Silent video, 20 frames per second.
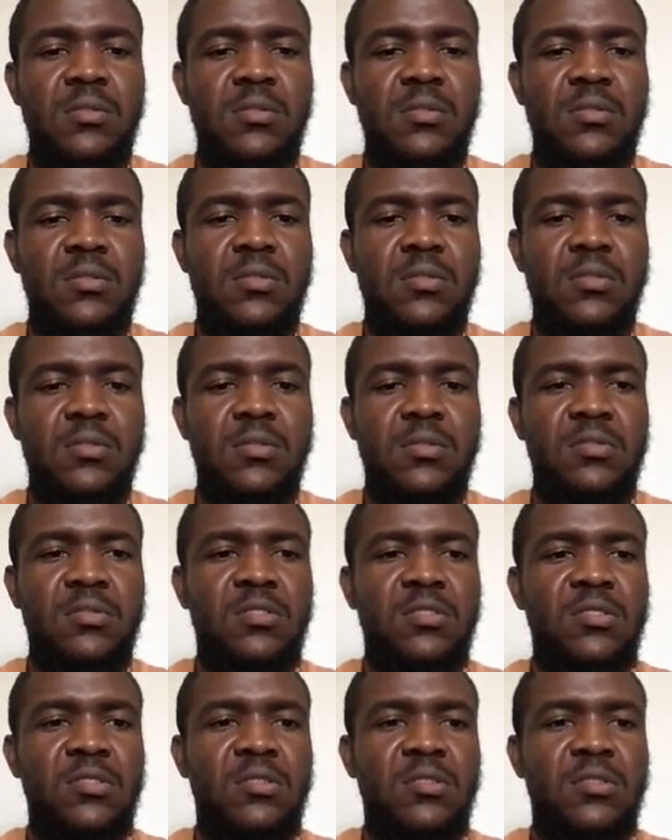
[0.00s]

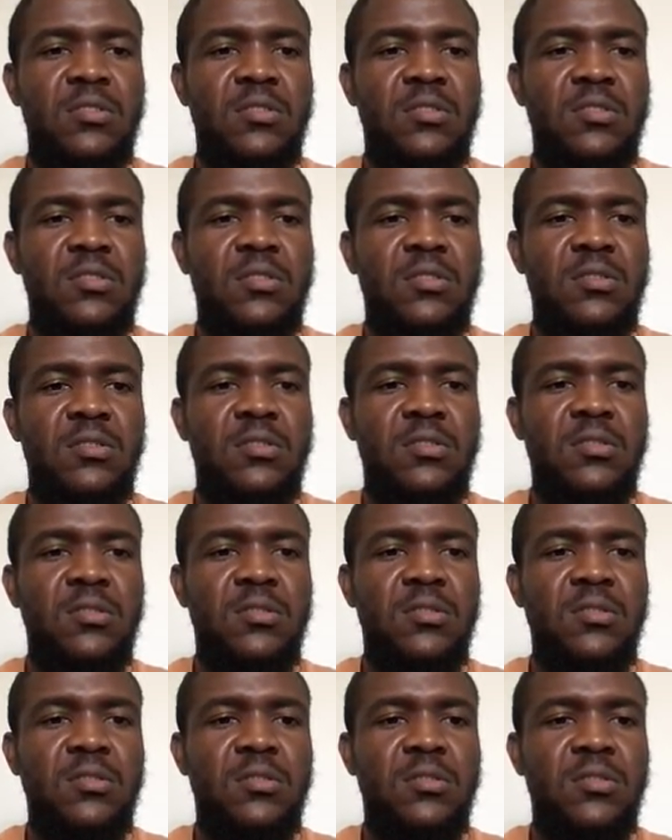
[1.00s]
contest,
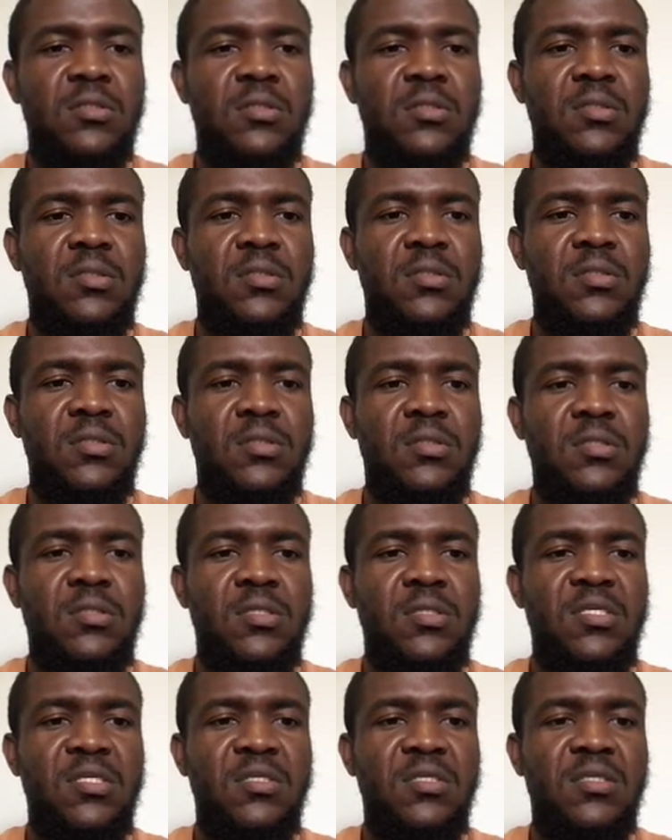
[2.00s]
and
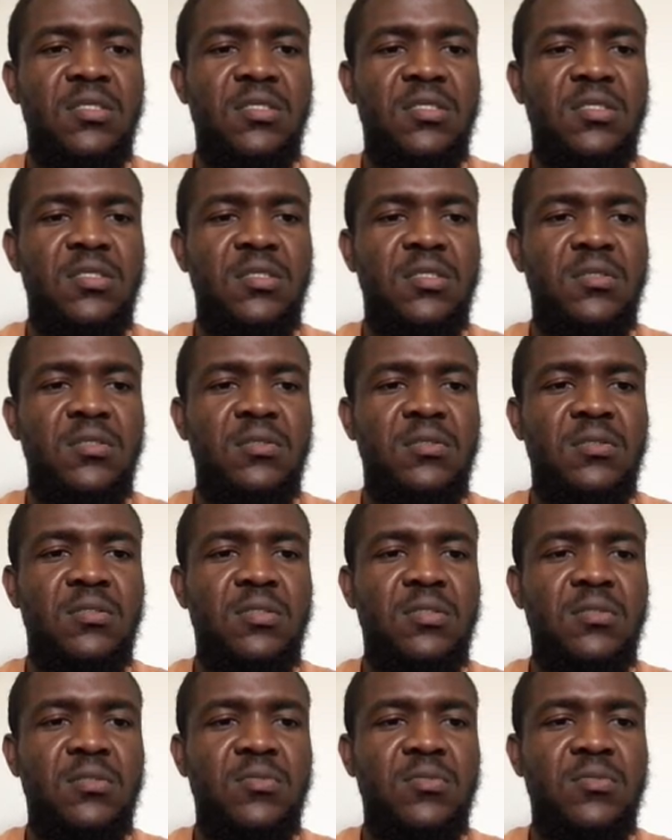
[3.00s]
then inside the
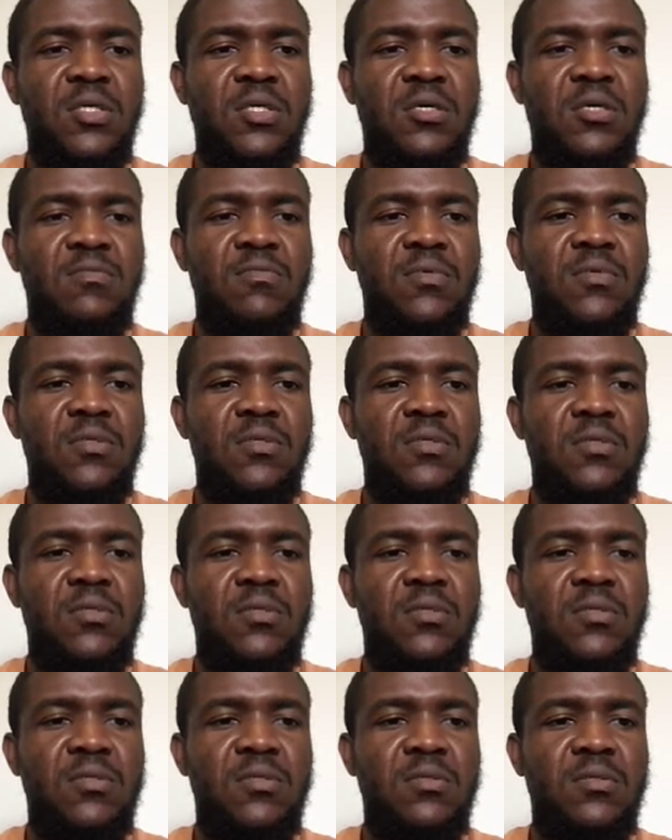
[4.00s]
contest we have a
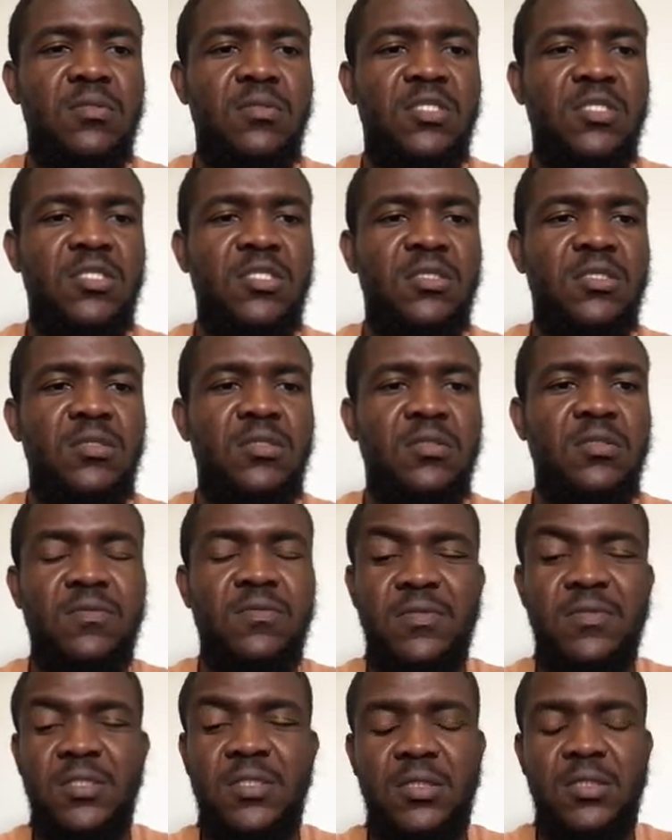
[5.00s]
container
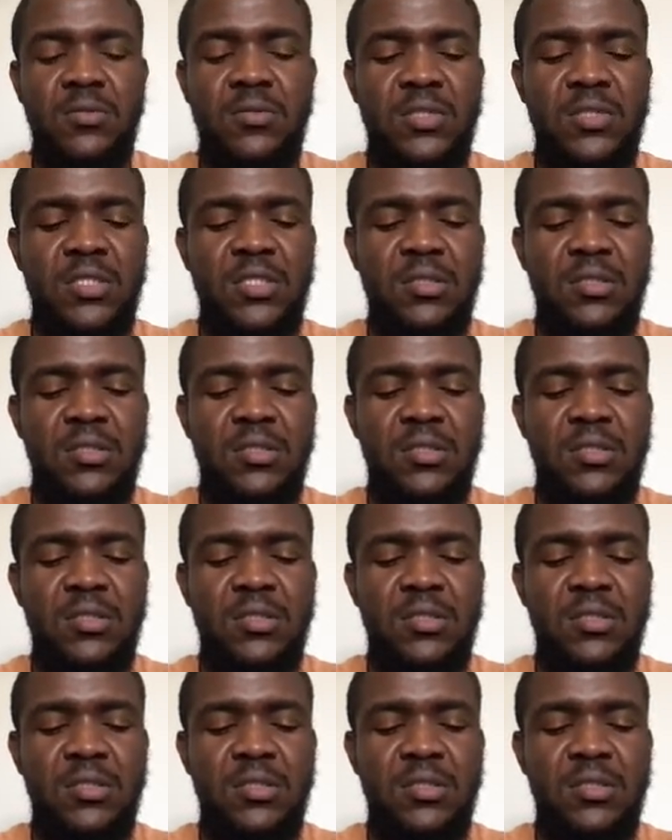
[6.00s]
file, right?